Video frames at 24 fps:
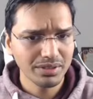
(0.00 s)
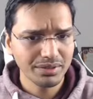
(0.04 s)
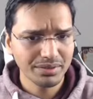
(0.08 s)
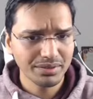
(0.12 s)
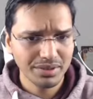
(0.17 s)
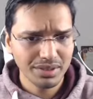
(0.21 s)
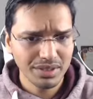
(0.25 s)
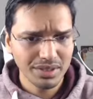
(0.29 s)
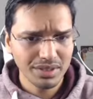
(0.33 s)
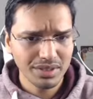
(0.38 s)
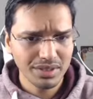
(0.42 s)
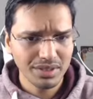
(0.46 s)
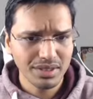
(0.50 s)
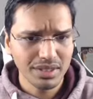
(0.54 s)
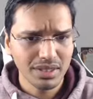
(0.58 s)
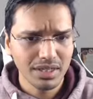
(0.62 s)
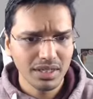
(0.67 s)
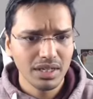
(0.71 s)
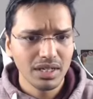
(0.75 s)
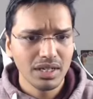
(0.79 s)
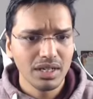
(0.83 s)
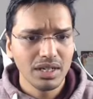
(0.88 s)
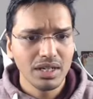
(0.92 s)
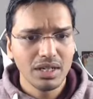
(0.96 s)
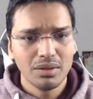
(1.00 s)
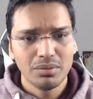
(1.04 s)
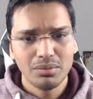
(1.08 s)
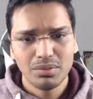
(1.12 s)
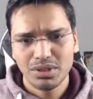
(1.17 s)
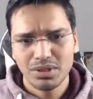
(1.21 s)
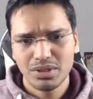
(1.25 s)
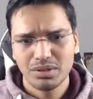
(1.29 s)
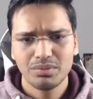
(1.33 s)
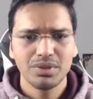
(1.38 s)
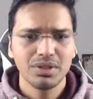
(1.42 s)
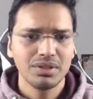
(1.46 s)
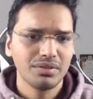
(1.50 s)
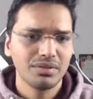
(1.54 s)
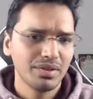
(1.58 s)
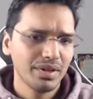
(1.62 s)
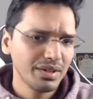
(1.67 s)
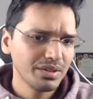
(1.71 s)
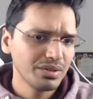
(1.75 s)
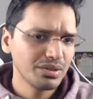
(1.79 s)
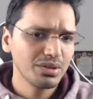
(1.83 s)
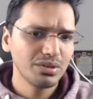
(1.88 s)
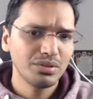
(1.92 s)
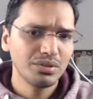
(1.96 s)
f6, bishop
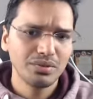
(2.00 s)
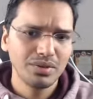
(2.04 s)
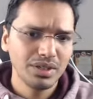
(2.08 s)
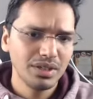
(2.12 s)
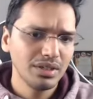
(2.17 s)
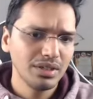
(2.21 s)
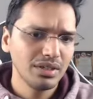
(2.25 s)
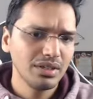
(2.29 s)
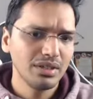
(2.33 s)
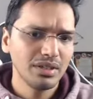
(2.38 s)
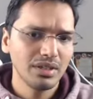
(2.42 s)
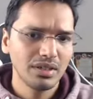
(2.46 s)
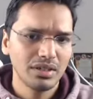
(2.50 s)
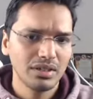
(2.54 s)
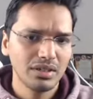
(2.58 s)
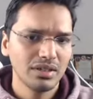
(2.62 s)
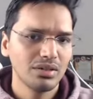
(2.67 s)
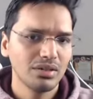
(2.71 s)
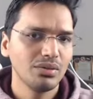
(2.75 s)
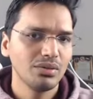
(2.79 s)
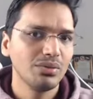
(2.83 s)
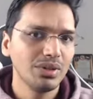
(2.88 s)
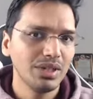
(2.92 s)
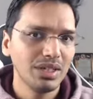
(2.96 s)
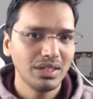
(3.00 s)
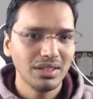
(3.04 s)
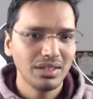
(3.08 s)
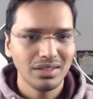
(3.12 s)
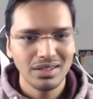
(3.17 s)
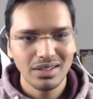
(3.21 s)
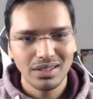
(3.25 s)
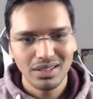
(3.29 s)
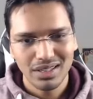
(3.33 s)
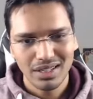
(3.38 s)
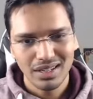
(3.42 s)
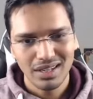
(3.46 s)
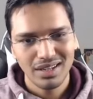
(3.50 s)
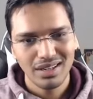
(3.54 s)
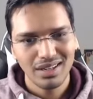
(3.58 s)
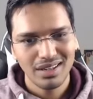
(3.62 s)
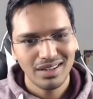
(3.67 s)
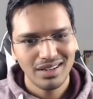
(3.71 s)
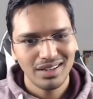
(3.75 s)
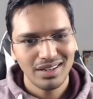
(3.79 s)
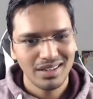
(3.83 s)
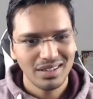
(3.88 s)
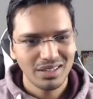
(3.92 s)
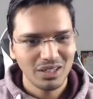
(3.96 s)
d5. So we
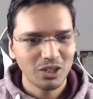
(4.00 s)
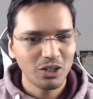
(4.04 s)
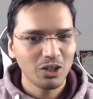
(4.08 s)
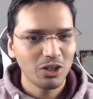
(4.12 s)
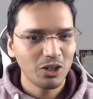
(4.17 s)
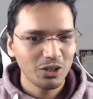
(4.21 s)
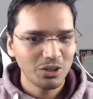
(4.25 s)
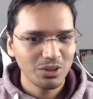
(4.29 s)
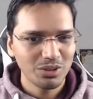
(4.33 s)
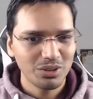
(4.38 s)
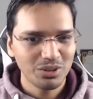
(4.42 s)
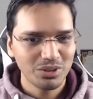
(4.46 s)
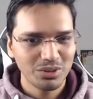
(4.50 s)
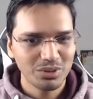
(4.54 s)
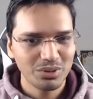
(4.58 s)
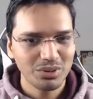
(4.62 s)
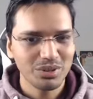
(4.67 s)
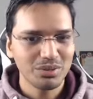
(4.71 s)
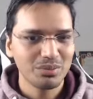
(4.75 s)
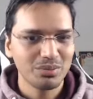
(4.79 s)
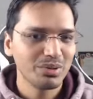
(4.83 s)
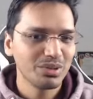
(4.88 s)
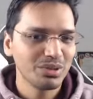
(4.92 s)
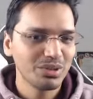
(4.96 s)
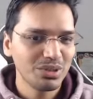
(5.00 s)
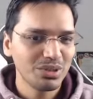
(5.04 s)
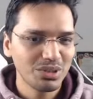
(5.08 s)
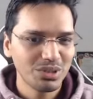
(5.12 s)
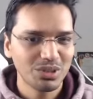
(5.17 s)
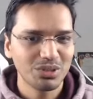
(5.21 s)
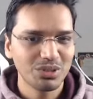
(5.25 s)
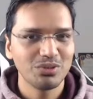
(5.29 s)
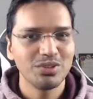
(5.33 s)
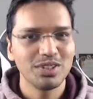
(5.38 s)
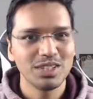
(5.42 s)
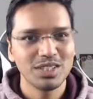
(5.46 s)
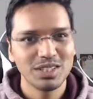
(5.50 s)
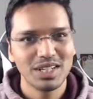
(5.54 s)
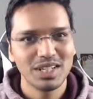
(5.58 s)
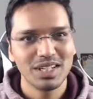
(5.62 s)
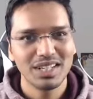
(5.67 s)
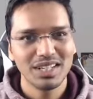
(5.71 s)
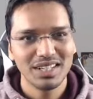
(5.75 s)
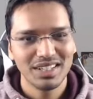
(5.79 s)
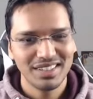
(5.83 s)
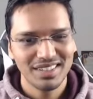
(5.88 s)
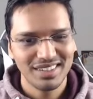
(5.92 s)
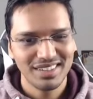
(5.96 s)
got to the position which
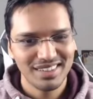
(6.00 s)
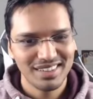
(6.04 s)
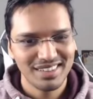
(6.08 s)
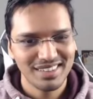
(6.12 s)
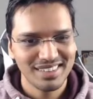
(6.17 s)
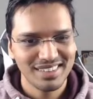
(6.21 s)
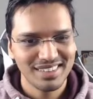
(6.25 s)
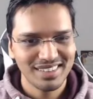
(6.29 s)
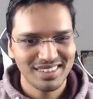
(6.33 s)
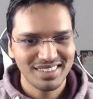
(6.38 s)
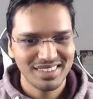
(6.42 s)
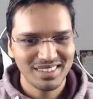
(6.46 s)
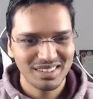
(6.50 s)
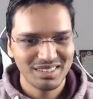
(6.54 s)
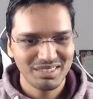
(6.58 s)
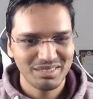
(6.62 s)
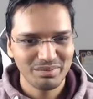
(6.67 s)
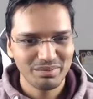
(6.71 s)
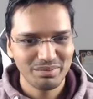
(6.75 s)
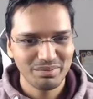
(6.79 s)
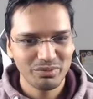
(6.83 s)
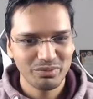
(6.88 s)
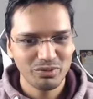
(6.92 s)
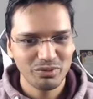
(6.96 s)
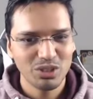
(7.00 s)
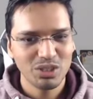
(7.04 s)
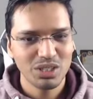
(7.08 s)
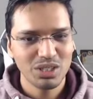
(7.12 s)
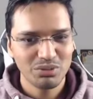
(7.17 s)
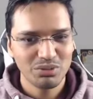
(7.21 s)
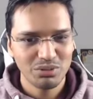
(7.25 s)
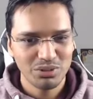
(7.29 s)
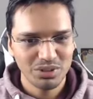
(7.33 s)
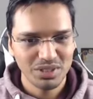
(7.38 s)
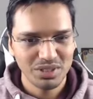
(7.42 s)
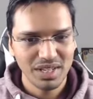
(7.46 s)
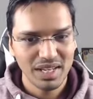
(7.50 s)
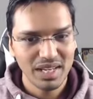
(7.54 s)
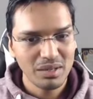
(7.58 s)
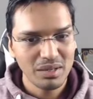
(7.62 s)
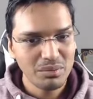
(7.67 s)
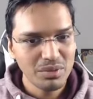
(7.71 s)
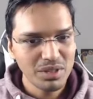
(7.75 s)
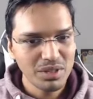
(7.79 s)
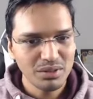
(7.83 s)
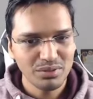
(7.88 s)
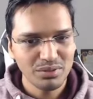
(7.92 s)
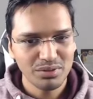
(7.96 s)
I was
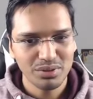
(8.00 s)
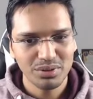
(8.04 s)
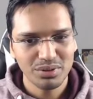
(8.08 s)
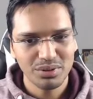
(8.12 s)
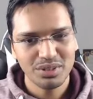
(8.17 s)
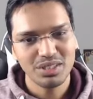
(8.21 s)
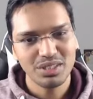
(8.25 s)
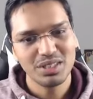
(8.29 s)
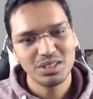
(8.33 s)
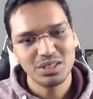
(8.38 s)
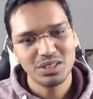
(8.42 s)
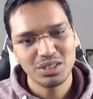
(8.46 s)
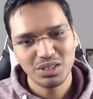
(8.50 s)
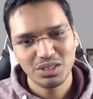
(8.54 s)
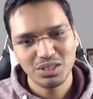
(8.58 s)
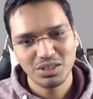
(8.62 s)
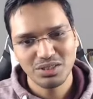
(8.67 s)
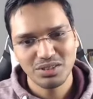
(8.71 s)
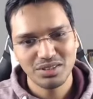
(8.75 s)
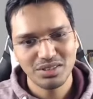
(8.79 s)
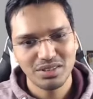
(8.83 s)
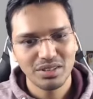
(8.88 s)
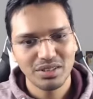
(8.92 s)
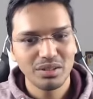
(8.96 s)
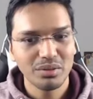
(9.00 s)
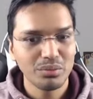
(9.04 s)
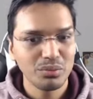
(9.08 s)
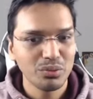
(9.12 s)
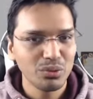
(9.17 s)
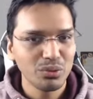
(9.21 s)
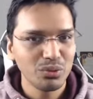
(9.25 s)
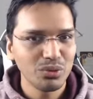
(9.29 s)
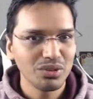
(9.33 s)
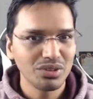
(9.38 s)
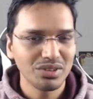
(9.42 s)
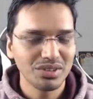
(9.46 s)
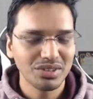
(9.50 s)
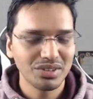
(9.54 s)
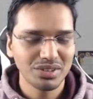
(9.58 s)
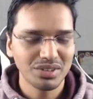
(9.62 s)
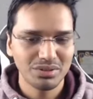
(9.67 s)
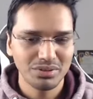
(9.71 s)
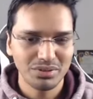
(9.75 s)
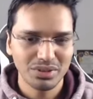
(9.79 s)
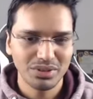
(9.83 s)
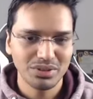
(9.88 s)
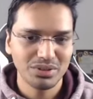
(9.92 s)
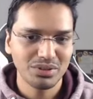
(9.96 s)
aiming for. Just the move
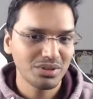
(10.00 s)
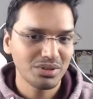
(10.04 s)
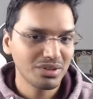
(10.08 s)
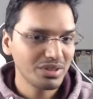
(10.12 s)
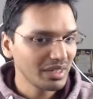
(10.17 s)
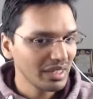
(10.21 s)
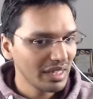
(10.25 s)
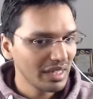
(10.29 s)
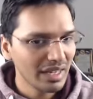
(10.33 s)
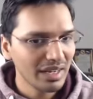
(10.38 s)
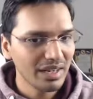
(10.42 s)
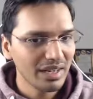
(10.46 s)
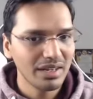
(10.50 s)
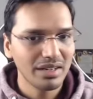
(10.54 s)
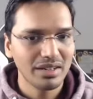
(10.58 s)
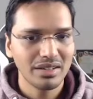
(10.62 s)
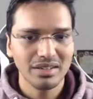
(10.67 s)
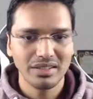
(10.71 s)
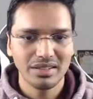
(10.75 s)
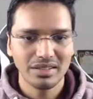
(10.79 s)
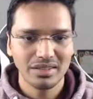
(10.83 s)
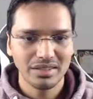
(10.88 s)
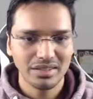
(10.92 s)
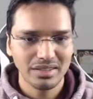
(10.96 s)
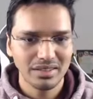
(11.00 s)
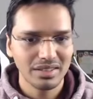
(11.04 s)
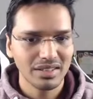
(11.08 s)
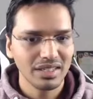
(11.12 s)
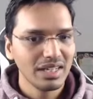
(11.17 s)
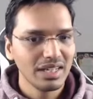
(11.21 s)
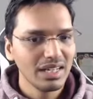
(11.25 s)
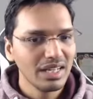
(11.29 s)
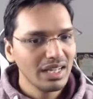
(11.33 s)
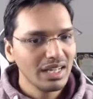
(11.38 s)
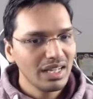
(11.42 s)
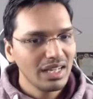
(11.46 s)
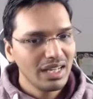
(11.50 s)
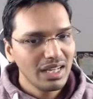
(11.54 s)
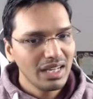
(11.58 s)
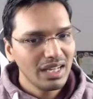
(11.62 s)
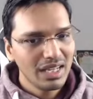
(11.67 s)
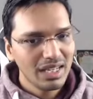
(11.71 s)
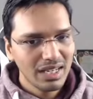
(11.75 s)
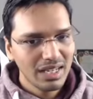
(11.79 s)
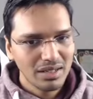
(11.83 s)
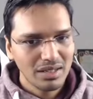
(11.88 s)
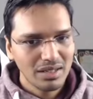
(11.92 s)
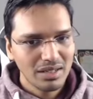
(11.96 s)
order was wrong, and
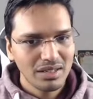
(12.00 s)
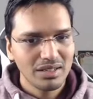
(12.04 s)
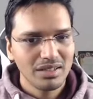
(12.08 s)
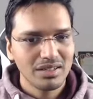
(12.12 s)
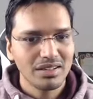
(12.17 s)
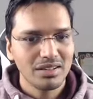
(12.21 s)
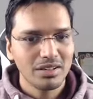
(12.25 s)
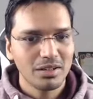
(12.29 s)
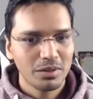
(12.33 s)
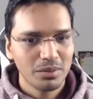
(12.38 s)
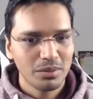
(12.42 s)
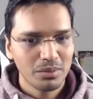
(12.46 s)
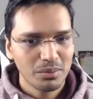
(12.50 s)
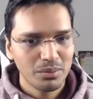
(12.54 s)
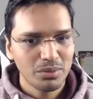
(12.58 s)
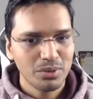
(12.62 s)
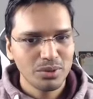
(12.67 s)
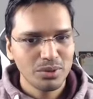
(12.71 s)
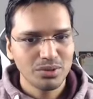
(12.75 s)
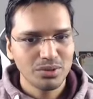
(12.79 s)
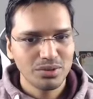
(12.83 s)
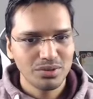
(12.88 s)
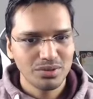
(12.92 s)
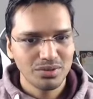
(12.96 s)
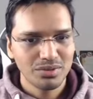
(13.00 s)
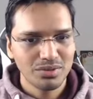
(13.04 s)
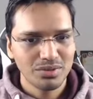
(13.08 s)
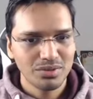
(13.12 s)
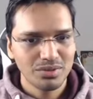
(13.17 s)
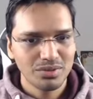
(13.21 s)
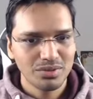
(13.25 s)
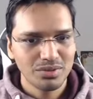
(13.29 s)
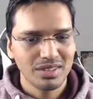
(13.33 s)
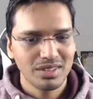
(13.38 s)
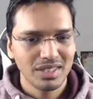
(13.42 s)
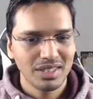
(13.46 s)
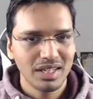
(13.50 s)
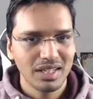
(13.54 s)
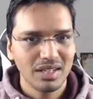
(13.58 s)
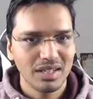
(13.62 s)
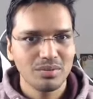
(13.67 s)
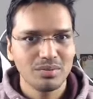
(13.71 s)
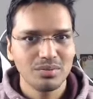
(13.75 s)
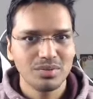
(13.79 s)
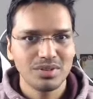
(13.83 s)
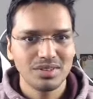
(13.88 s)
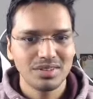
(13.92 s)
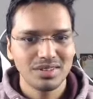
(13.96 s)
in most of the
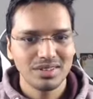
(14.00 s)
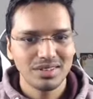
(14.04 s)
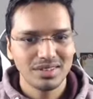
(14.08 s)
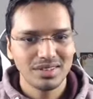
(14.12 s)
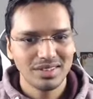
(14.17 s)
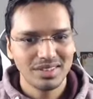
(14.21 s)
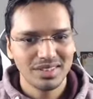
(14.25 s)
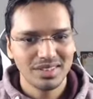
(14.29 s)
games